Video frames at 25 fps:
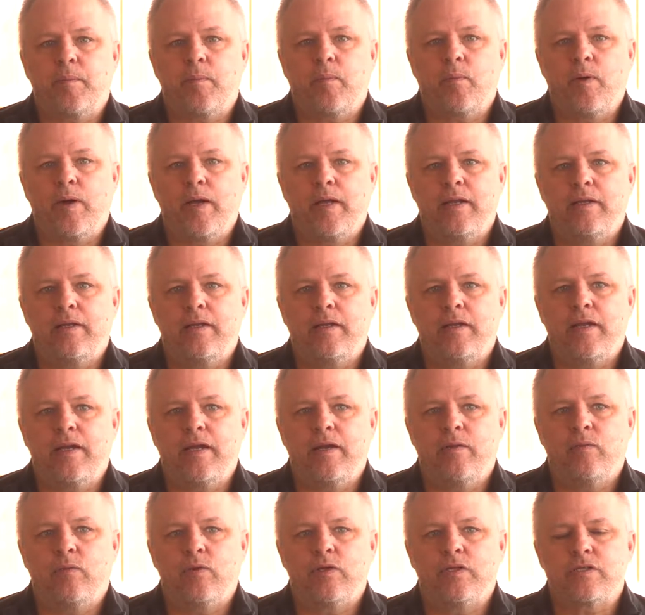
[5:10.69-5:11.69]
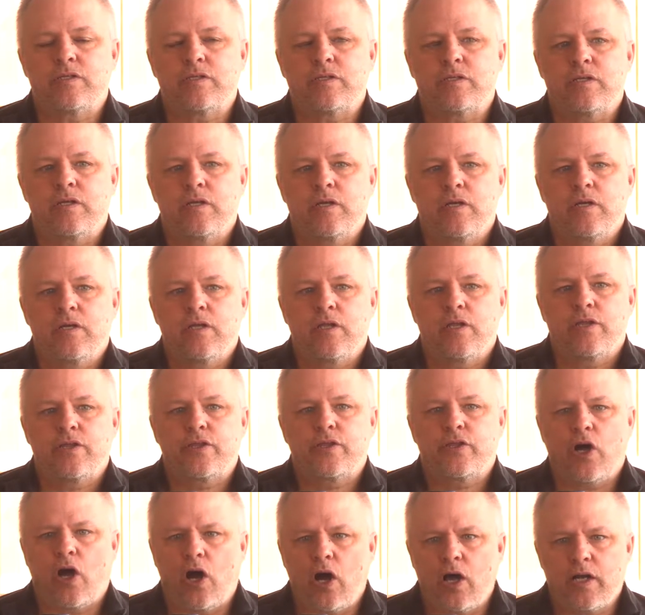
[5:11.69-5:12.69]
it was
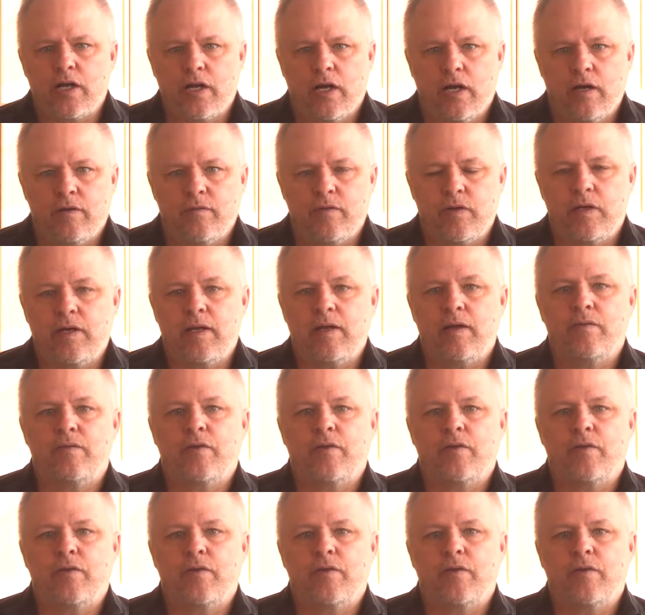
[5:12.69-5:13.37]
thought of and